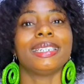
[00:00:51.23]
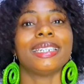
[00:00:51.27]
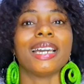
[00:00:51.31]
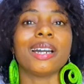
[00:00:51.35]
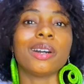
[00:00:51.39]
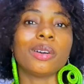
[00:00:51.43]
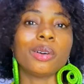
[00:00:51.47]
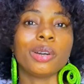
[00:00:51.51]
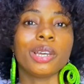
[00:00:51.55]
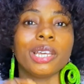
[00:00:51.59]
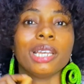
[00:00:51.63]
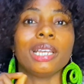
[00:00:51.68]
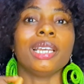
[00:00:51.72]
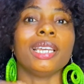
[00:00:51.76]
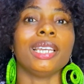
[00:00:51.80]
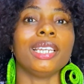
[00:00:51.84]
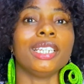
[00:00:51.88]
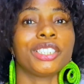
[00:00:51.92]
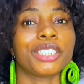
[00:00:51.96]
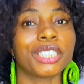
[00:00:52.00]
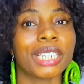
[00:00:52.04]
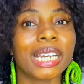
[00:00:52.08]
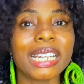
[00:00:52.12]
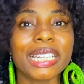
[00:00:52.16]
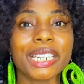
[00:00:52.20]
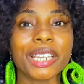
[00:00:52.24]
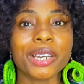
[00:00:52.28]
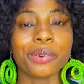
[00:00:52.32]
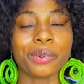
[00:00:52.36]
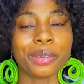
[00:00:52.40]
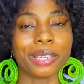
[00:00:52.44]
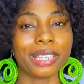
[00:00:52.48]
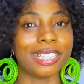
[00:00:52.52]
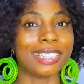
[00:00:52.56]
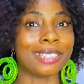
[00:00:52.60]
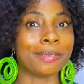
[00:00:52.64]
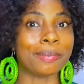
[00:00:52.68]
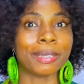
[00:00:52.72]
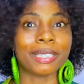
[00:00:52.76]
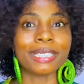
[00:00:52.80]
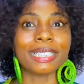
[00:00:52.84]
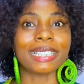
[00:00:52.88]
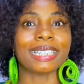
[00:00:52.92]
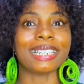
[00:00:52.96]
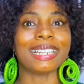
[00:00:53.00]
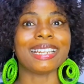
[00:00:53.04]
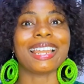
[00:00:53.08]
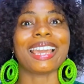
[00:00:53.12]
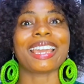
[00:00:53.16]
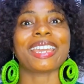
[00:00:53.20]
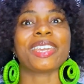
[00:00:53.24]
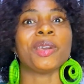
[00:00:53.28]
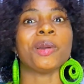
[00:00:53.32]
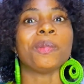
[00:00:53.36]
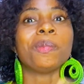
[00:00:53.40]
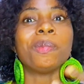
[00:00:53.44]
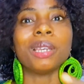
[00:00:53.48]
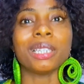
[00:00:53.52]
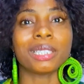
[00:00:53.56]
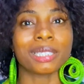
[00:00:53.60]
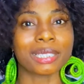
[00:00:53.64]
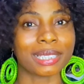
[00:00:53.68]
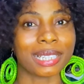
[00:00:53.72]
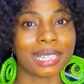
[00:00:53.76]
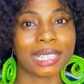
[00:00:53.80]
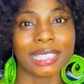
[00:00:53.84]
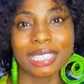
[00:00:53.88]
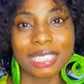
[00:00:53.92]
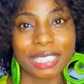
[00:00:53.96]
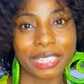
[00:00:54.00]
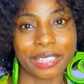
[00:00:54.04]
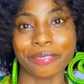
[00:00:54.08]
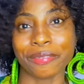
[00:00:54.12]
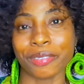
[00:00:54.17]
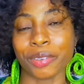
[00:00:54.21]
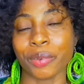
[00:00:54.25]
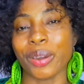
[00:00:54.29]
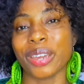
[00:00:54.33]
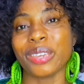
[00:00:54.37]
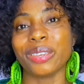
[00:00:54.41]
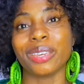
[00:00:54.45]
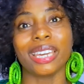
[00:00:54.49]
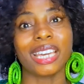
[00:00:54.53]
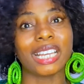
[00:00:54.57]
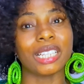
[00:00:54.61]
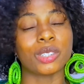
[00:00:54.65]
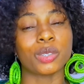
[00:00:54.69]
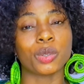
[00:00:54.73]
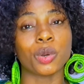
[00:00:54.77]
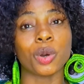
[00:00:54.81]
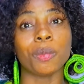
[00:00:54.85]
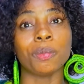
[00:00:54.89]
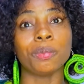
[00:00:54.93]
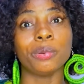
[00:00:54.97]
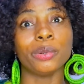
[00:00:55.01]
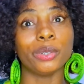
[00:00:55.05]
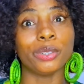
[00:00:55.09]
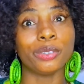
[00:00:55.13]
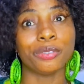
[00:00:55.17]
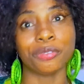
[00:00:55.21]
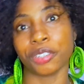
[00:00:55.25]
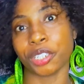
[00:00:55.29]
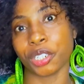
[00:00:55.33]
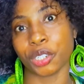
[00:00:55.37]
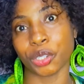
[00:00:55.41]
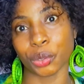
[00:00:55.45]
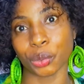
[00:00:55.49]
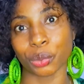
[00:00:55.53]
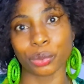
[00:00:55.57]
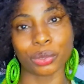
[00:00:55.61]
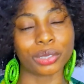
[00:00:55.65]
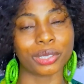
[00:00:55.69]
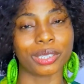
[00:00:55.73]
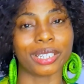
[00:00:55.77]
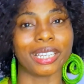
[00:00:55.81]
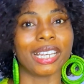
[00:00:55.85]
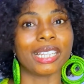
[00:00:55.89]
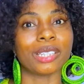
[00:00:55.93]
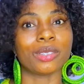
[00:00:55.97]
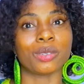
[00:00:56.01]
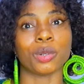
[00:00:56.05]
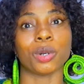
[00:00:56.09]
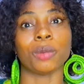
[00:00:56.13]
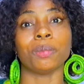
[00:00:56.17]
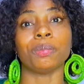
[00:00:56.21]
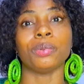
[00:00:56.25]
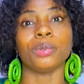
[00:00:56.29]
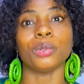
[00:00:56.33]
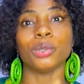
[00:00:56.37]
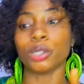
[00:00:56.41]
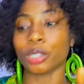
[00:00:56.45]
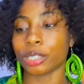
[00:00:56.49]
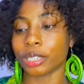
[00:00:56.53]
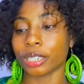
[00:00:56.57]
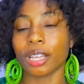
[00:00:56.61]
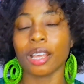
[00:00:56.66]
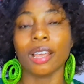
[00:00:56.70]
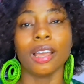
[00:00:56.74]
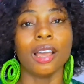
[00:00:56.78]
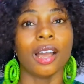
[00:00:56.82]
Now, a channel is basically like your personal TV where you get to upload videos, you get to upload